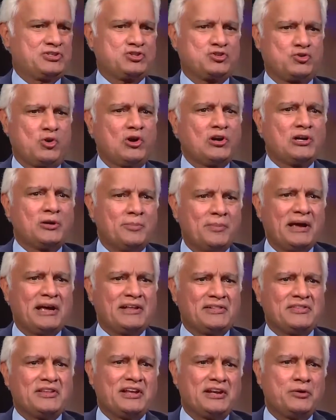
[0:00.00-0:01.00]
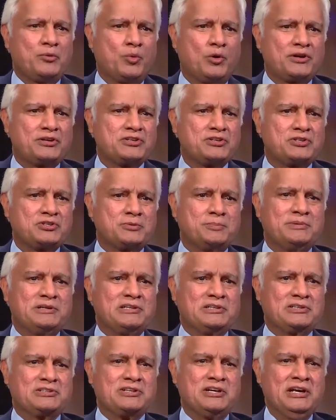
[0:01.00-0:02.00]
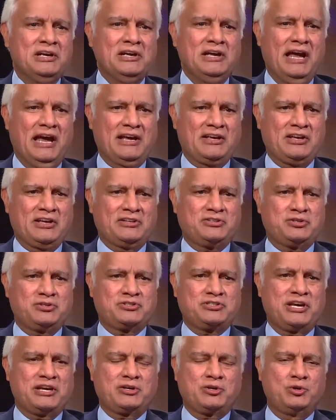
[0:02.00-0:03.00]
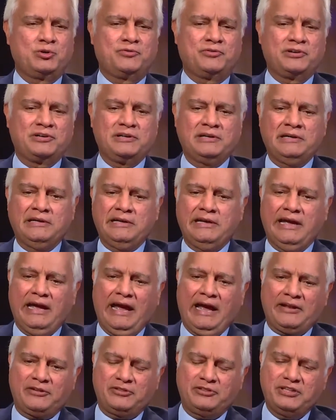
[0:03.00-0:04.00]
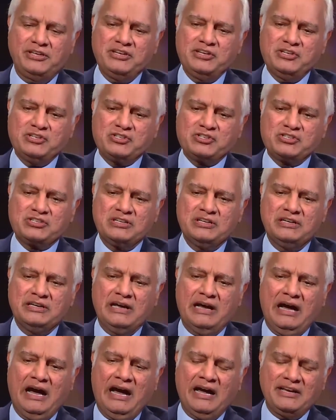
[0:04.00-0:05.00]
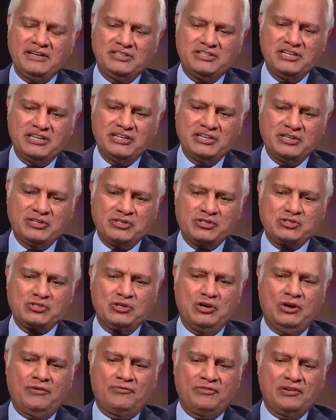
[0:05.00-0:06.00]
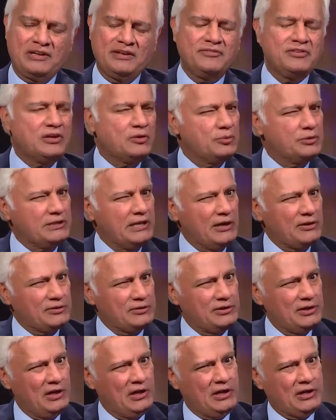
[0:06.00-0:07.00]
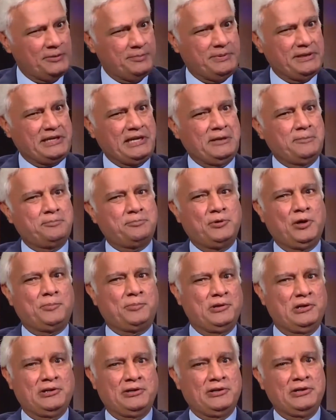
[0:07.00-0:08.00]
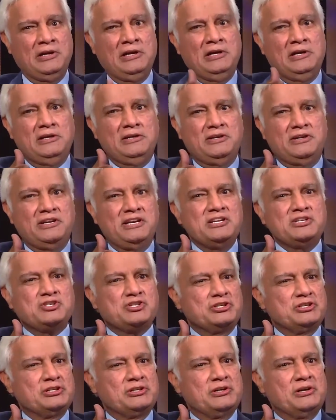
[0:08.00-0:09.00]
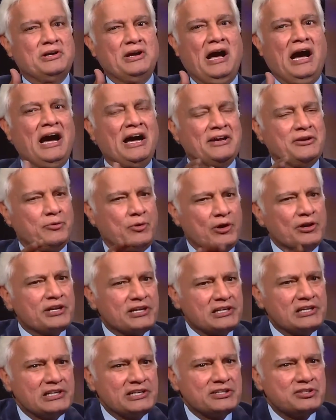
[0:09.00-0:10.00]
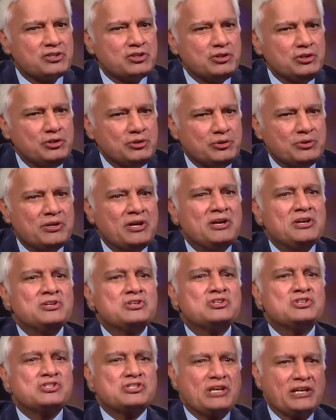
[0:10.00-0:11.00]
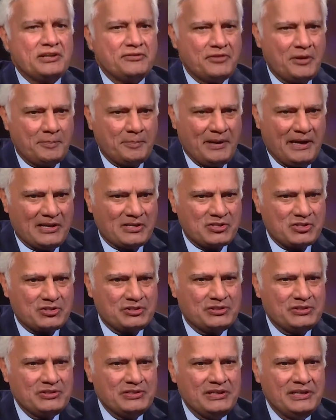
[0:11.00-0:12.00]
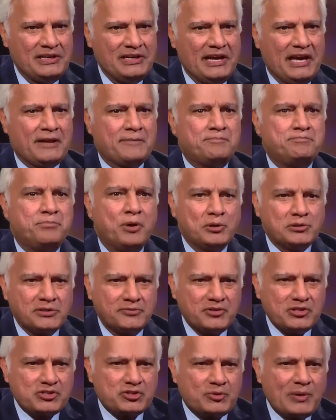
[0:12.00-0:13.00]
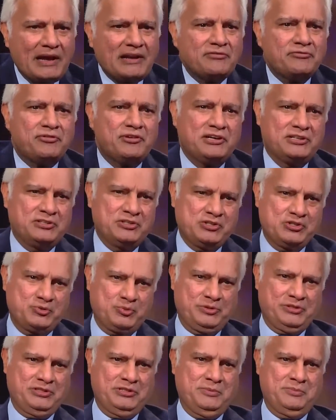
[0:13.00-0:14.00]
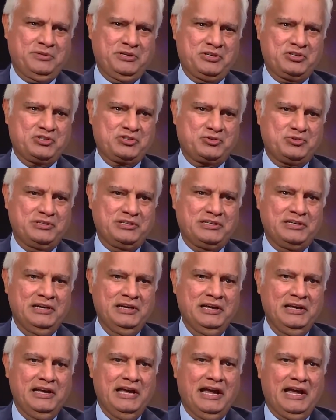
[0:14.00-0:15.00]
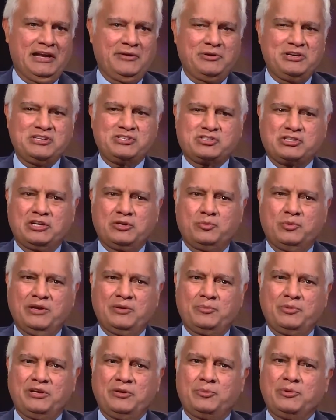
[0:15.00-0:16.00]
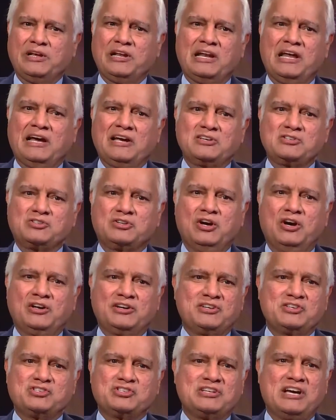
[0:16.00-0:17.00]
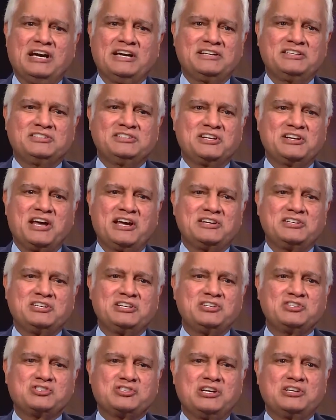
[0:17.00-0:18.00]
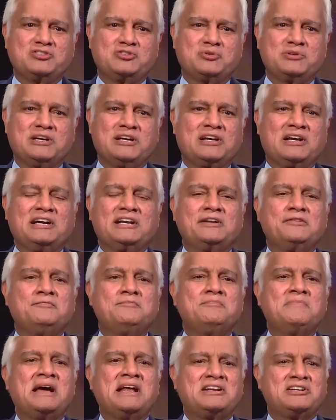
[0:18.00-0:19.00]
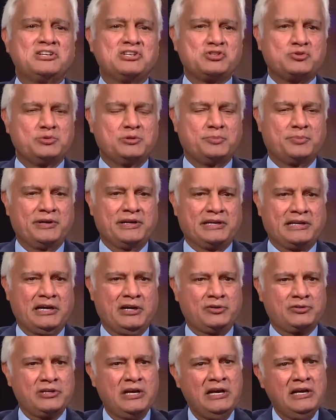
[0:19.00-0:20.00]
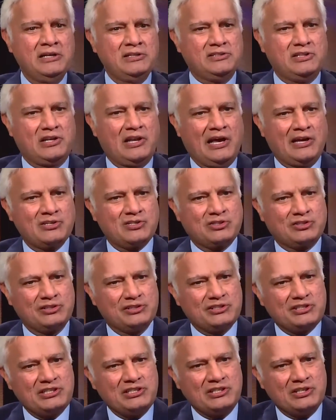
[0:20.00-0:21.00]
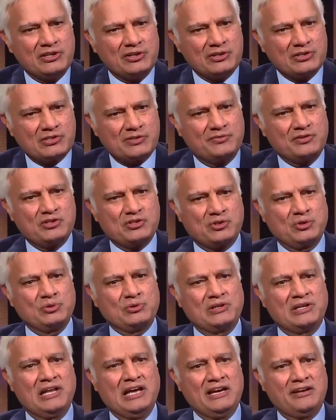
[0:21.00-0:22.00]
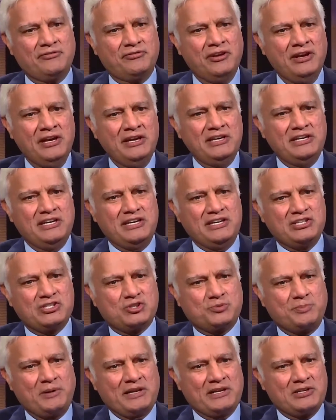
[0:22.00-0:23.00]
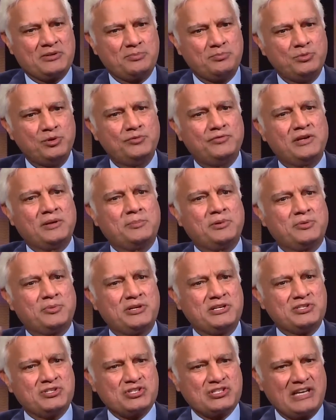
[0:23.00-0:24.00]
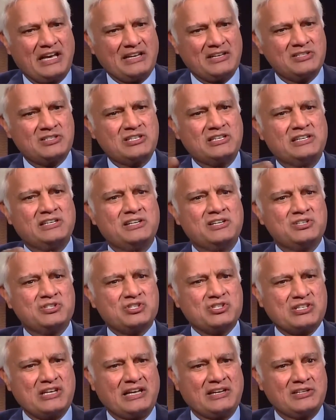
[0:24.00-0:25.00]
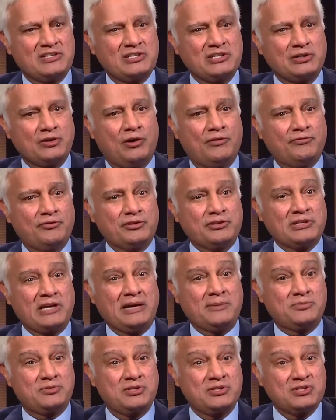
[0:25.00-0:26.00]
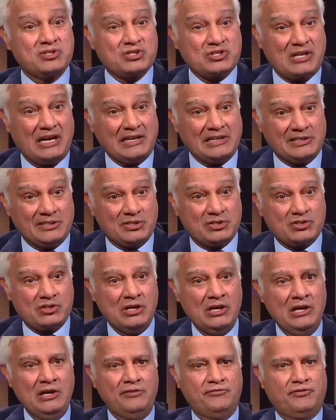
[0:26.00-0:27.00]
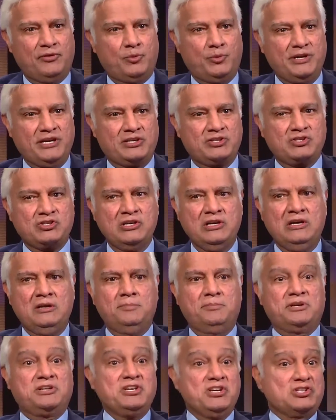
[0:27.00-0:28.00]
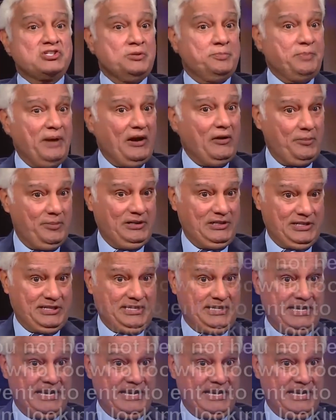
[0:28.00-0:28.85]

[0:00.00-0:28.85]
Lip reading: stronger man that he wanted to build to take over. And these ideas of living without God became popular. Nietzsche, ironically too, son of a pastor, and both of his grandfathers were in the ministry. And he said, when we realize God has died in the 19th century, a kind of madness will break out. The last 13 years of his own life, he spent moving between sanity and insanity, oftentimes in silence for weeks. But here's the parable he